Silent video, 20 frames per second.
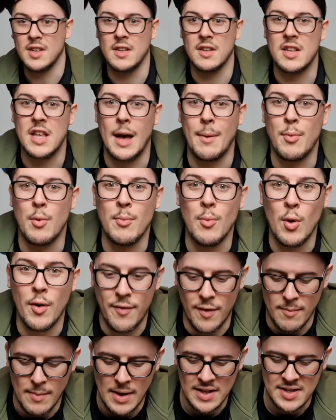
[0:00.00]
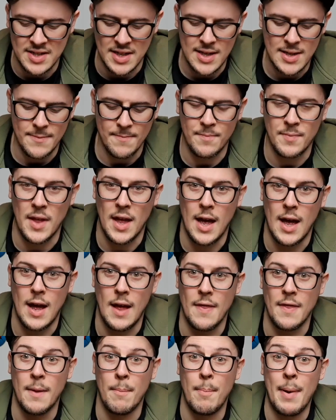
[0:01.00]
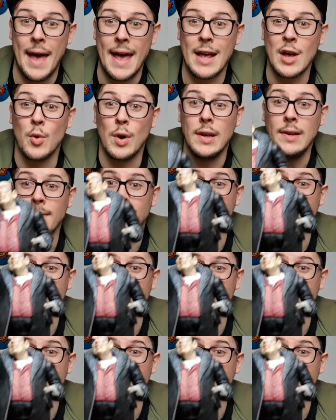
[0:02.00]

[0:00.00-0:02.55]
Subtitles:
a couple more for Muggsy. The Penguin,